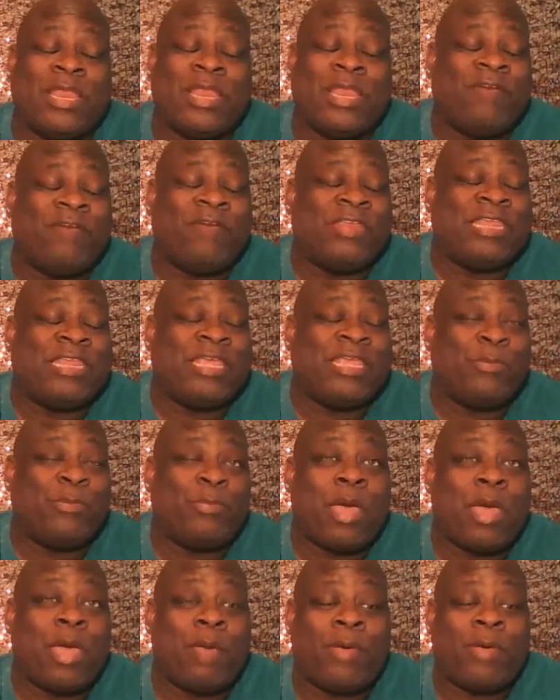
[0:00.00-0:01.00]
Love and
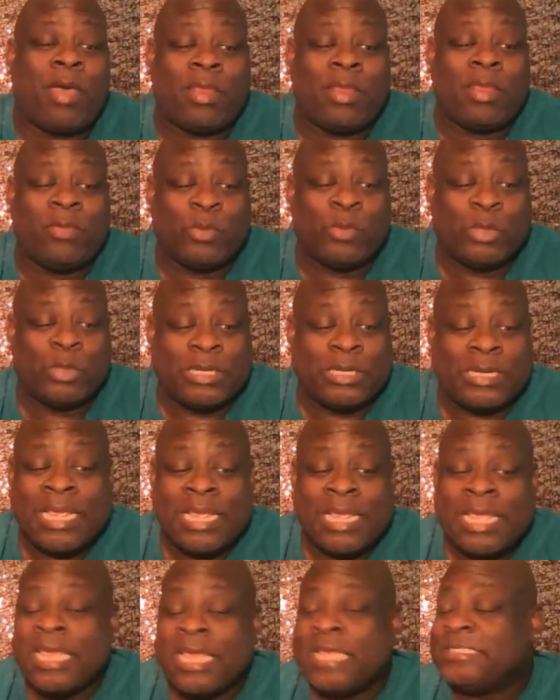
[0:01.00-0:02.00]
Hip Hop Hollywood,
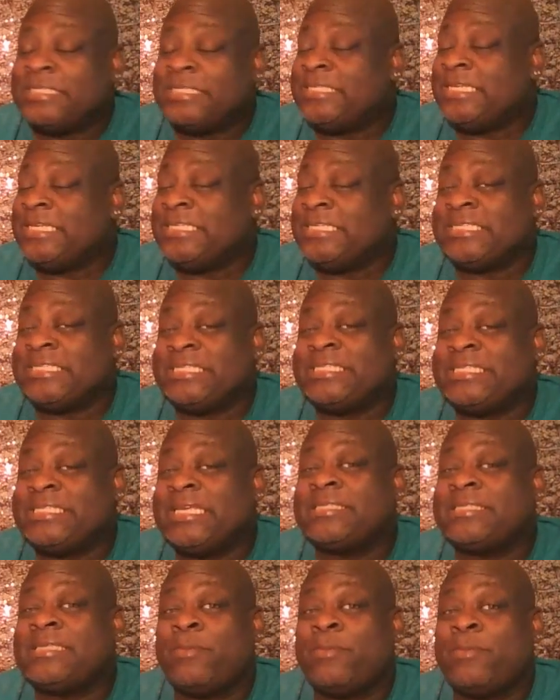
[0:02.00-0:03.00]
Season
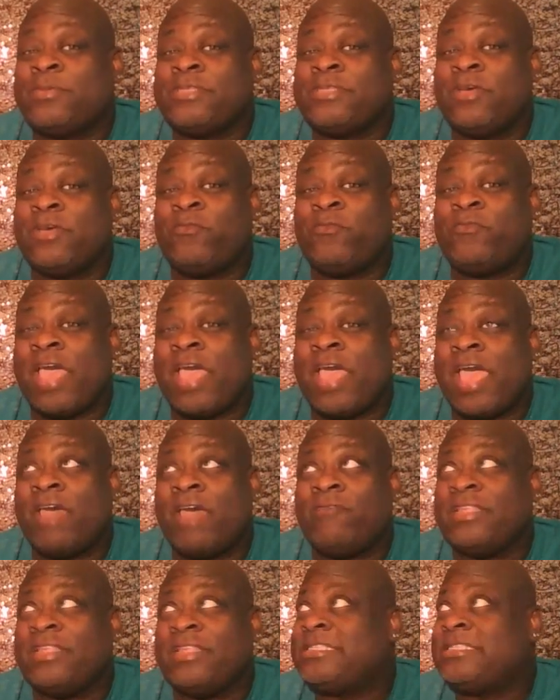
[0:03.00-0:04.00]
6, Episode
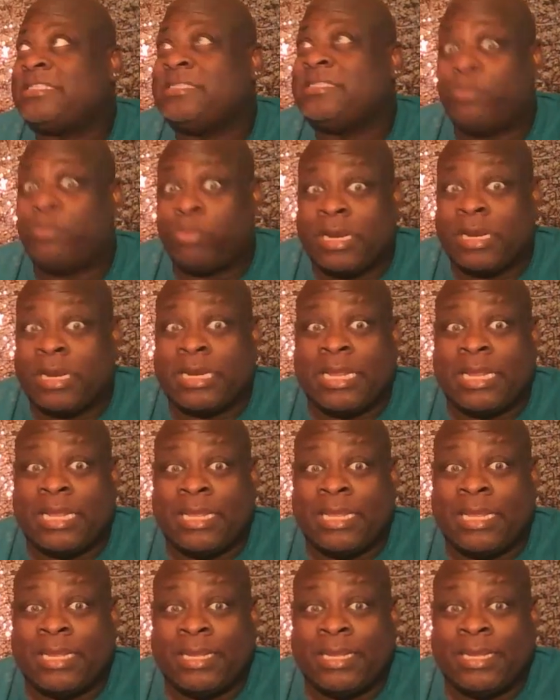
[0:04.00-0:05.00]
5. This is the
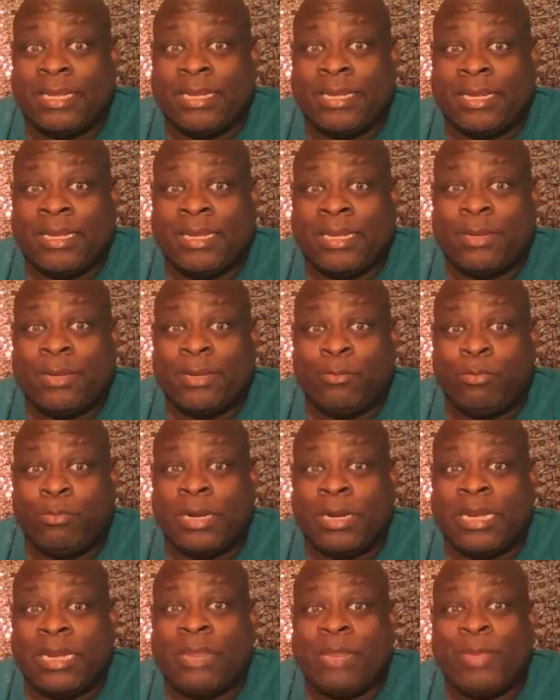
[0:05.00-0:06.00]
Brittany
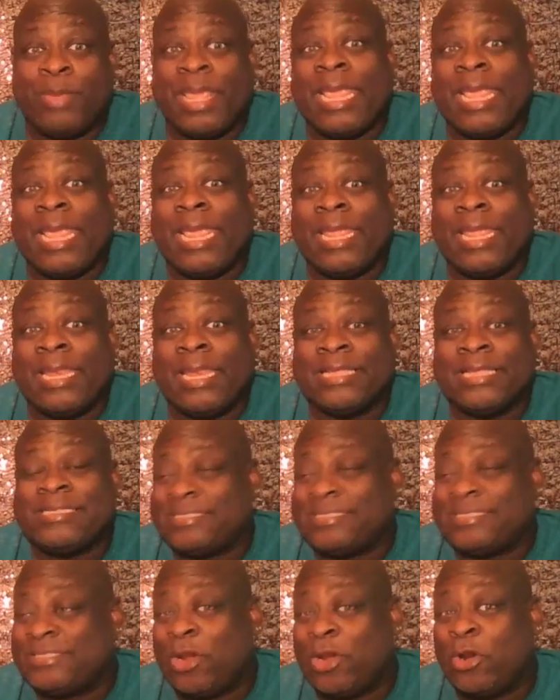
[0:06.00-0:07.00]
B. This
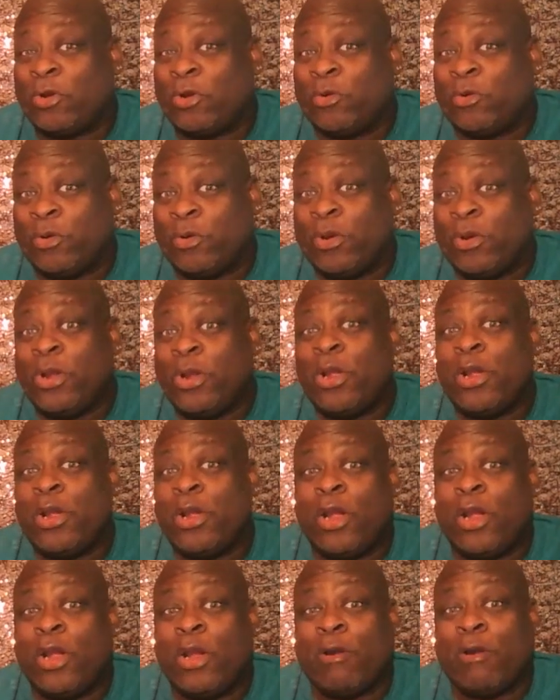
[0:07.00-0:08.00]
is her
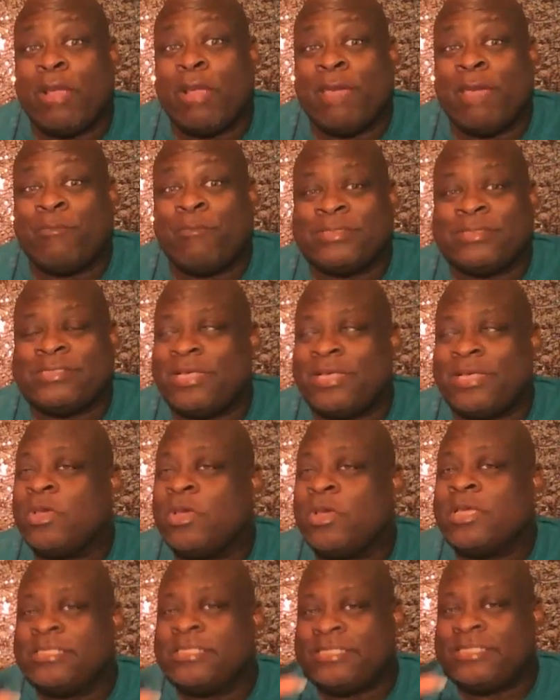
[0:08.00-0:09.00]
episode.
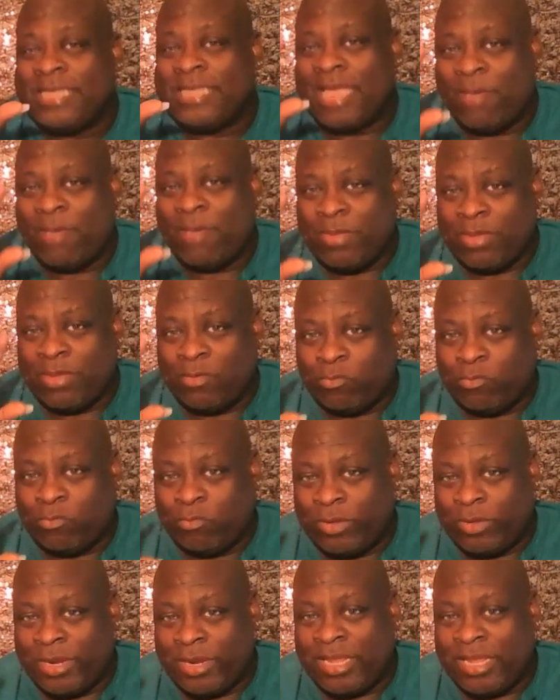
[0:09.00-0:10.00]
See, I've
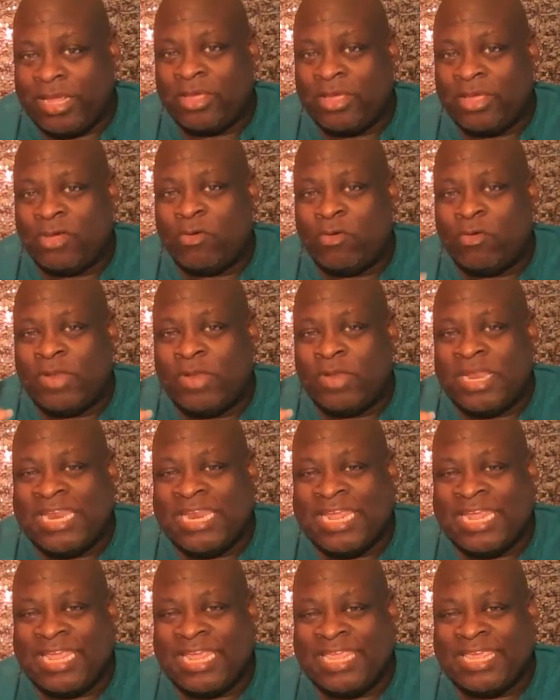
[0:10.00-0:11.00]
been real
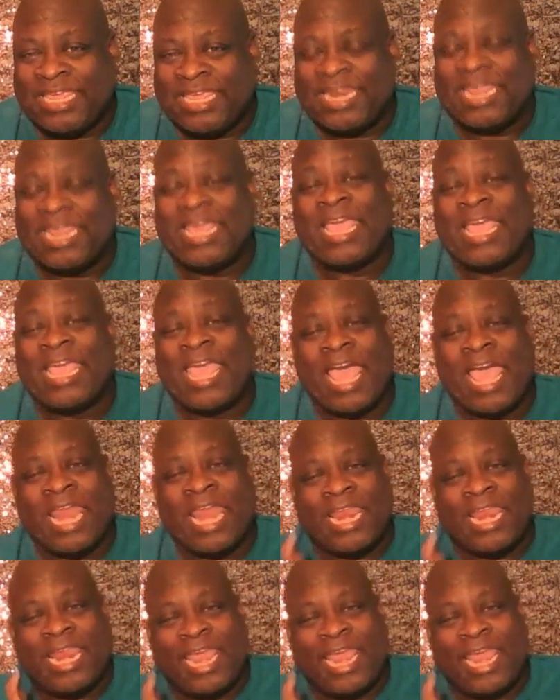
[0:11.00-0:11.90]
lenient and kind of